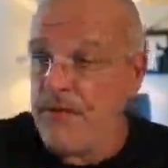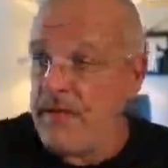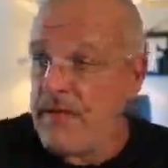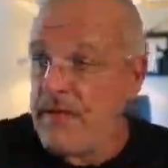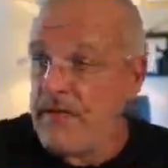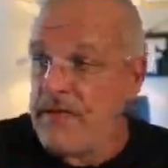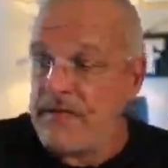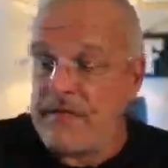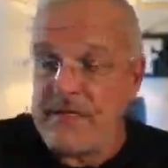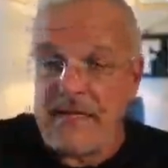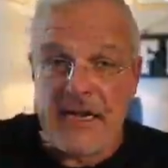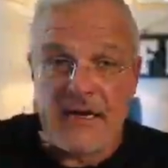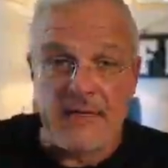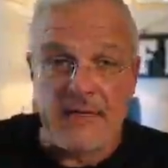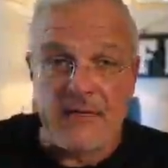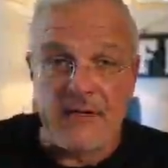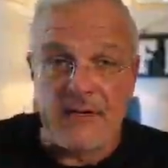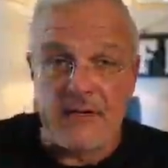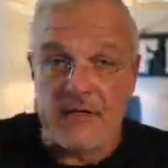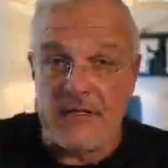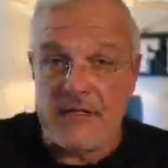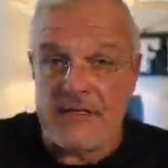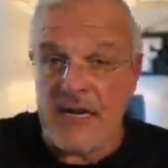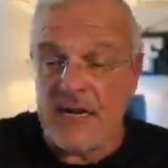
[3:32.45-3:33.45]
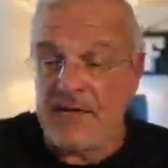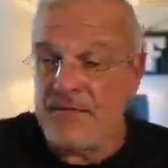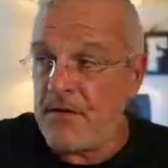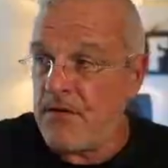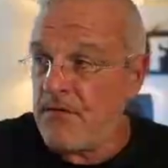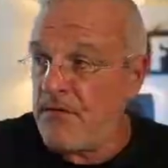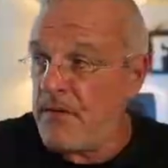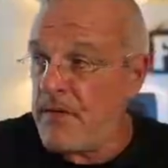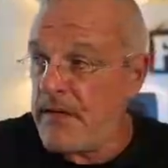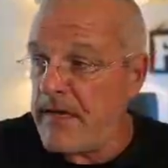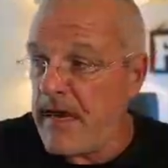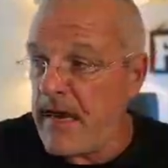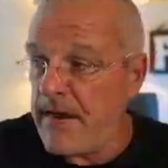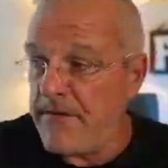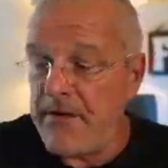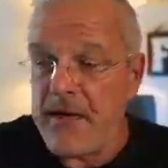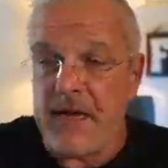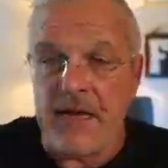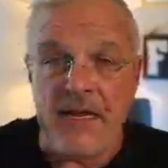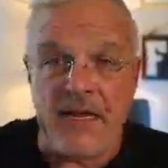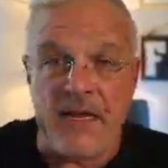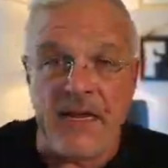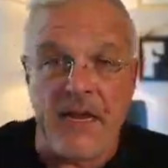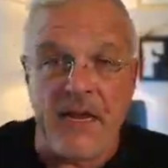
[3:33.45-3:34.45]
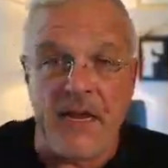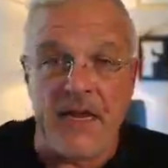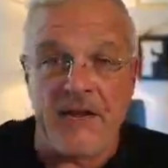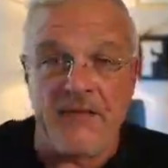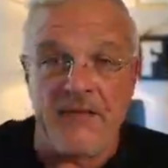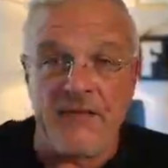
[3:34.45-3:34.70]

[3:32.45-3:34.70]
these neighborhoods ever really having any kind